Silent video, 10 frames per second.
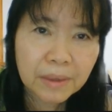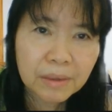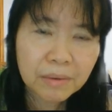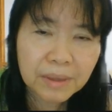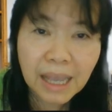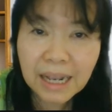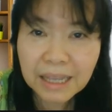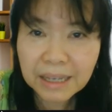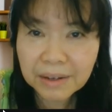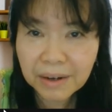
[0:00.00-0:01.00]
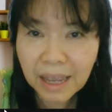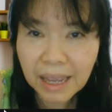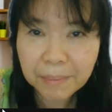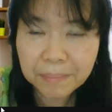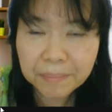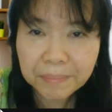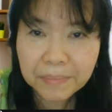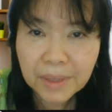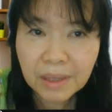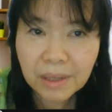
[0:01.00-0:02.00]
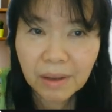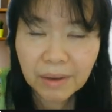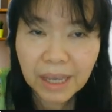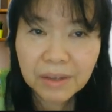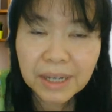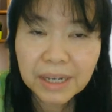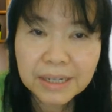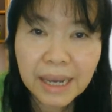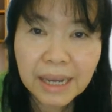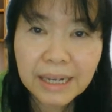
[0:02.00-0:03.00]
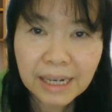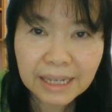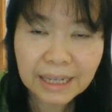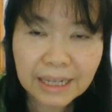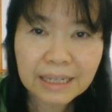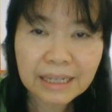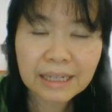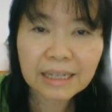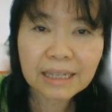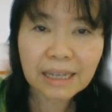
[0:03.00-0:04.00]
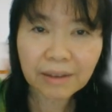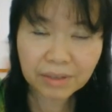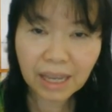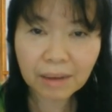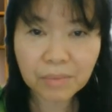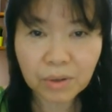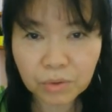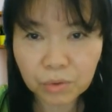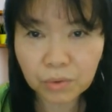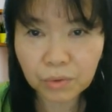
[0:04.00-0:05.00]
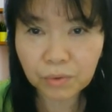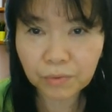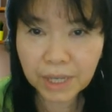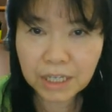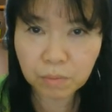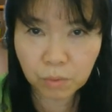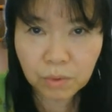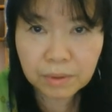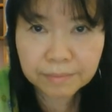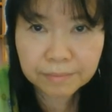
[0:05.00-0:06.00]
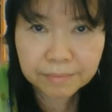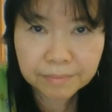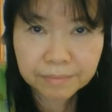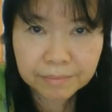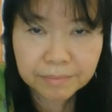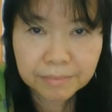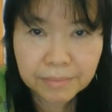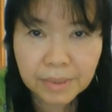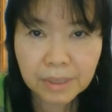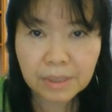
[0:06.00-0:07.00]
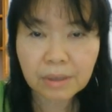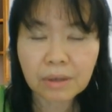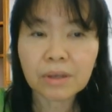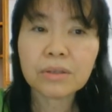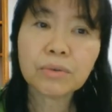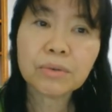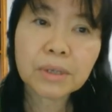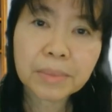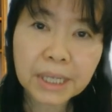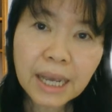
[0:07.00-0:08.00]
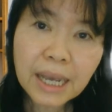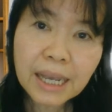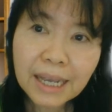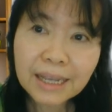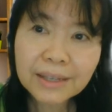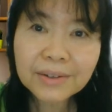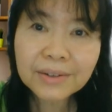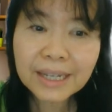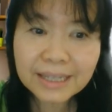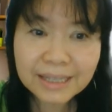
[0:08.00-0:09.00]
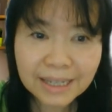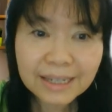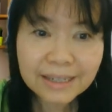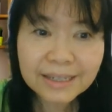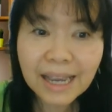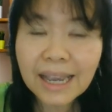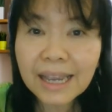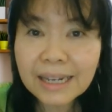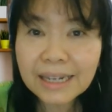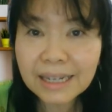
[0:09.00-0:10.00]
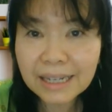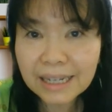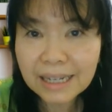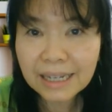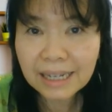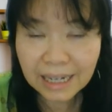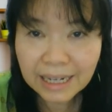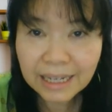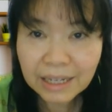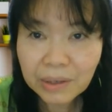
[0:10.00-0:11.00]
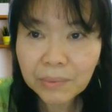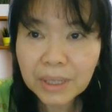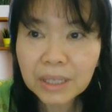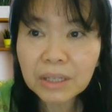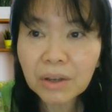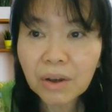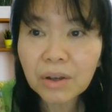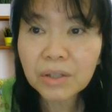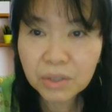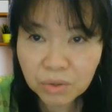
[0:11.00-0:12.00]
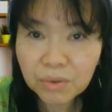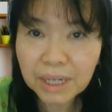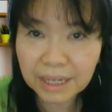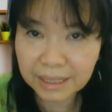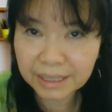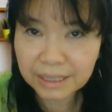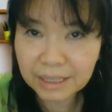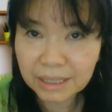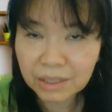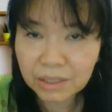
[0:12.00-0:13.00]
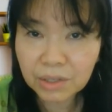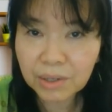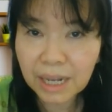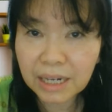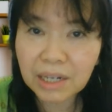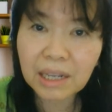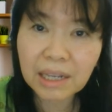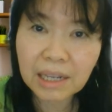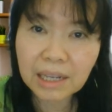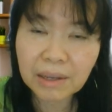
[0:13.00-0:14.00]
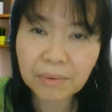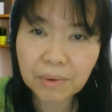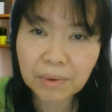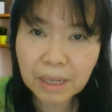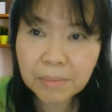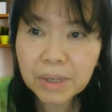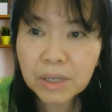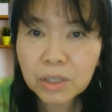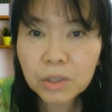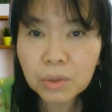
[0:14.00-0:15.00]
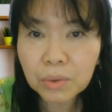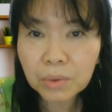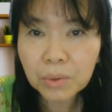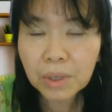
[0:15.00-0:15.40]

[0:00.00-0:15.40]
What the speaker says: to Telegram. Okay, you can share the link after you upload to Facebook or your social media. You can still share the link with your student so that they were able to